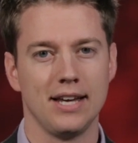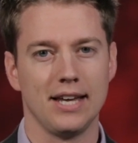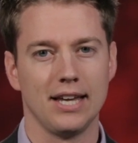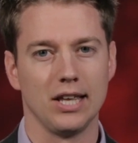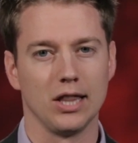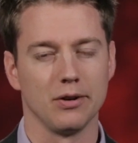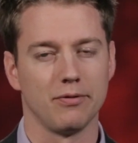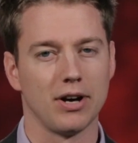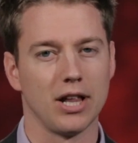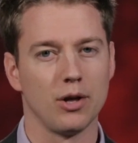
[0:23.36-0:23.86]

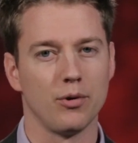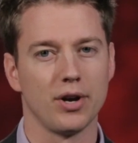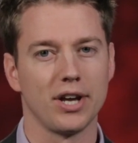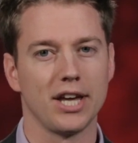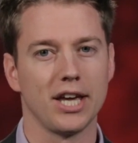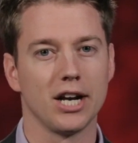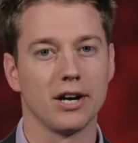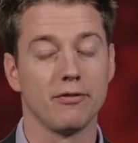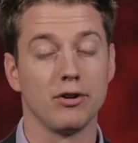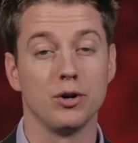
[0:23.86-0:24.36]
In the following
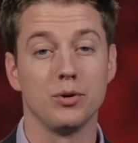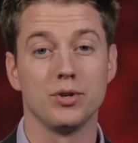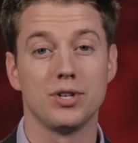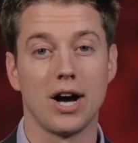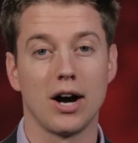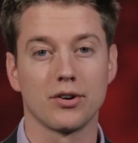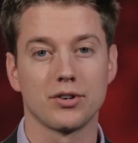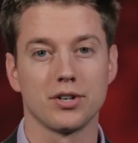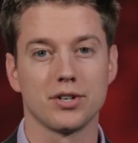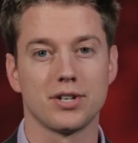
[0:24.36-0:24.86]
interview,
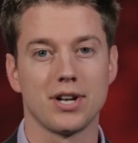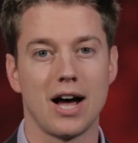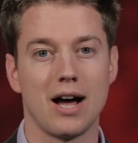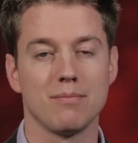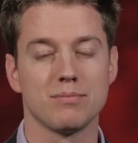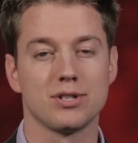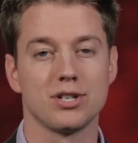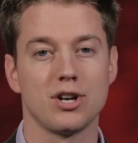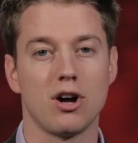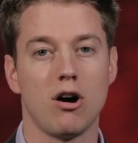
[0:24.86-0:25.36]
Dr.
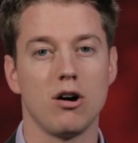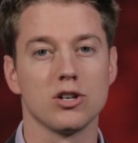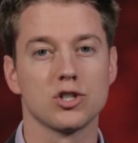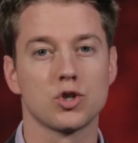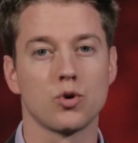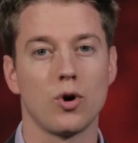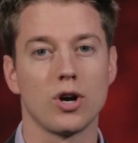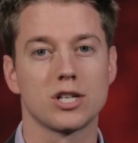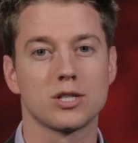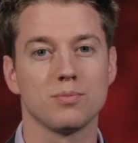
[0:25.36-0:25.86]
Thompson
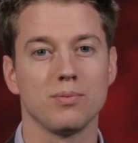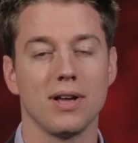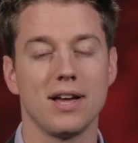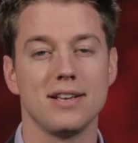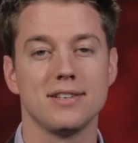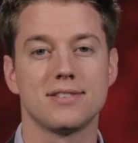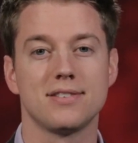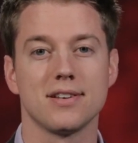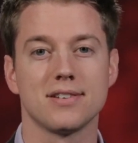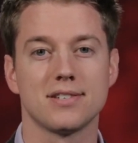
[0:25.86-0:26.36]
also
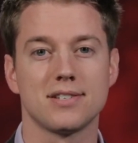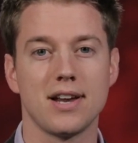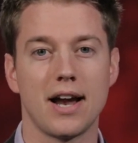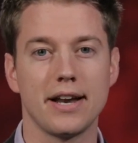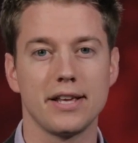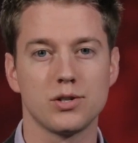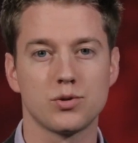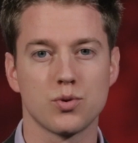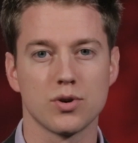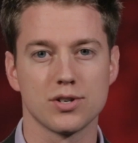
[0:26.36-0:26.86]
explains the
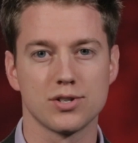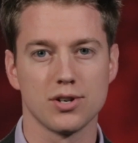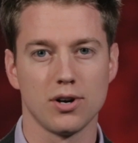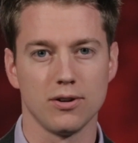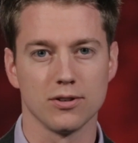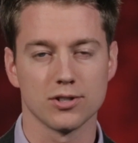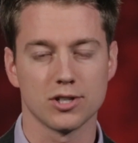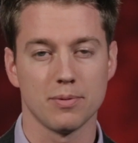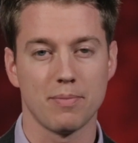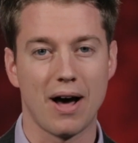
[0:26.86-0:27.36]
study's
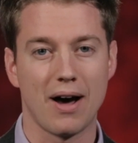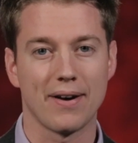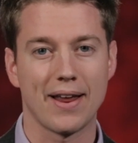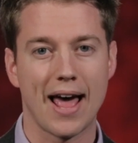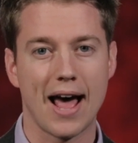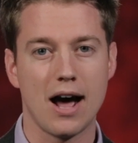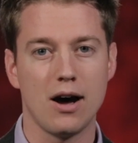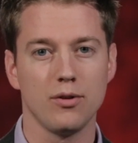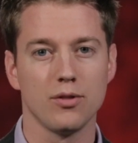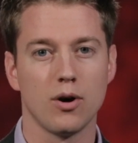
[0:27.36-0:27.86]
results about
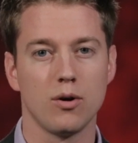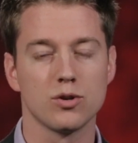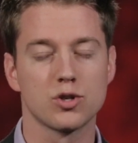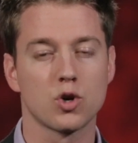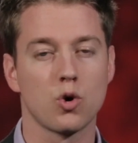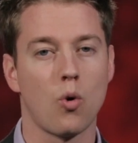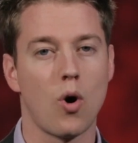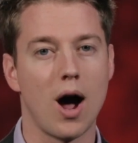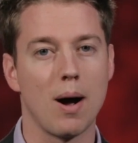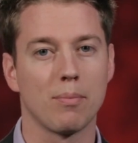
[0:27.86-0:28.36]
how those
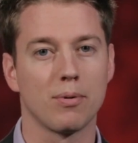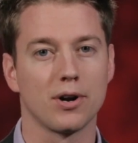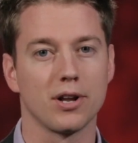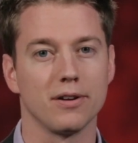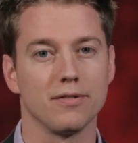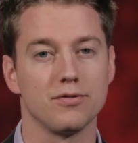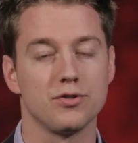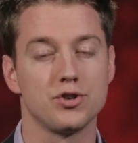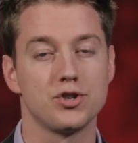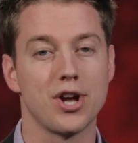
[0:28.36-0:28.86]

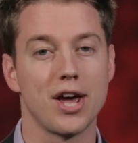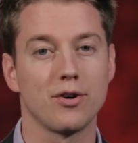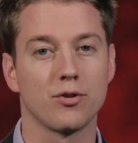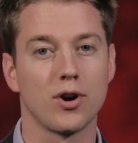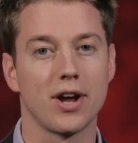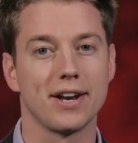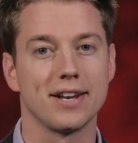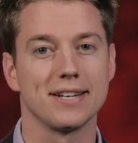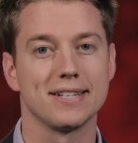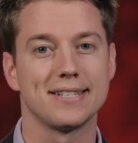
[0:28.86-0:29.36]
cooperatives
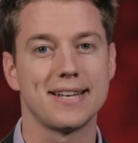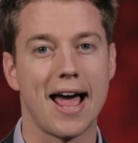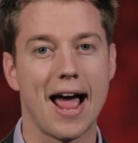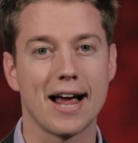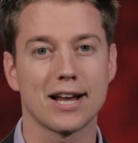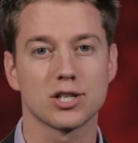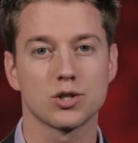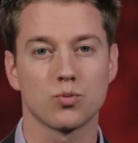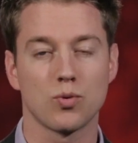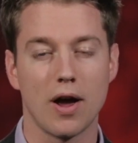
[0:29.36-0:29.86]
generated
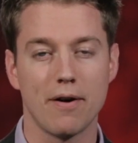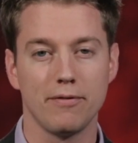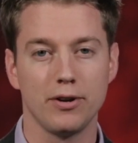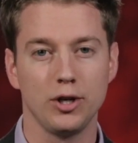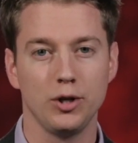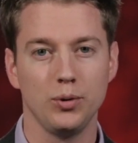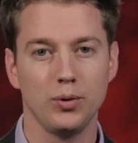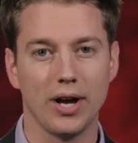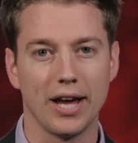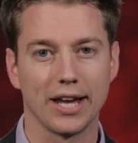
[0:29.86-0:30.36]
tax
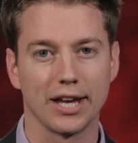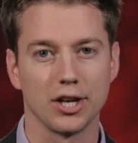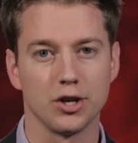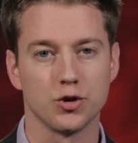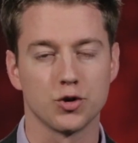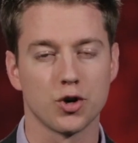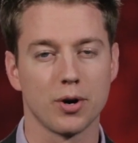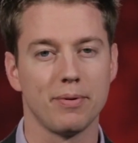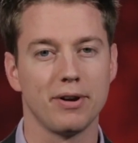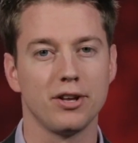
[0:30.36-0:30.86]
revenue and
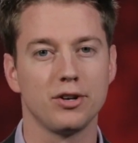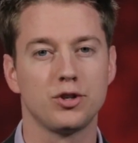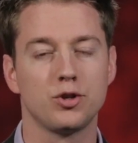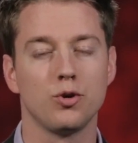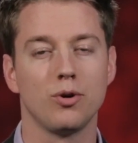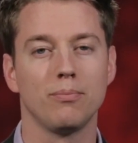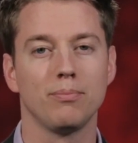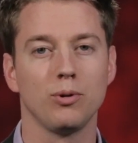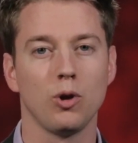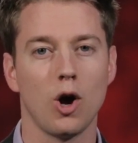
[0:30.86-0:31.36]
contributed
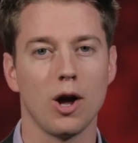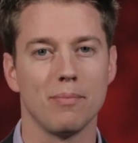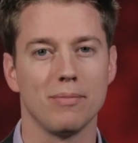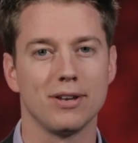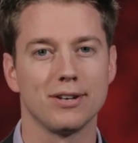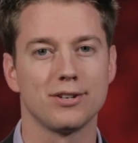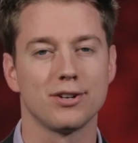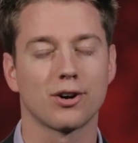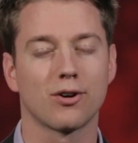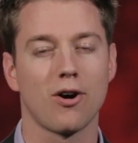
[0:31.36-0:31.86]
to
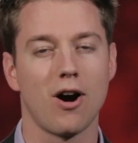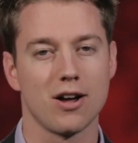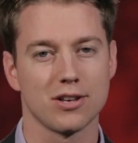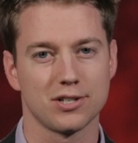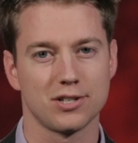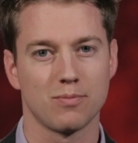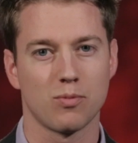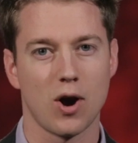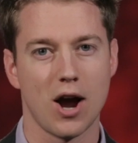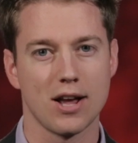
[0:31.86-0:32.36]
employment
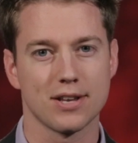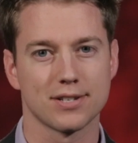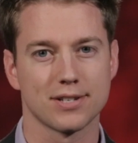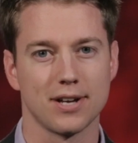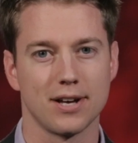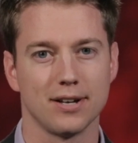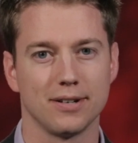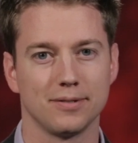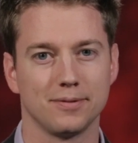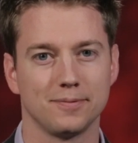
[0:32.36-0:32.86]
across
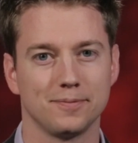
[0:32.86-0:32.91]
Nebraska.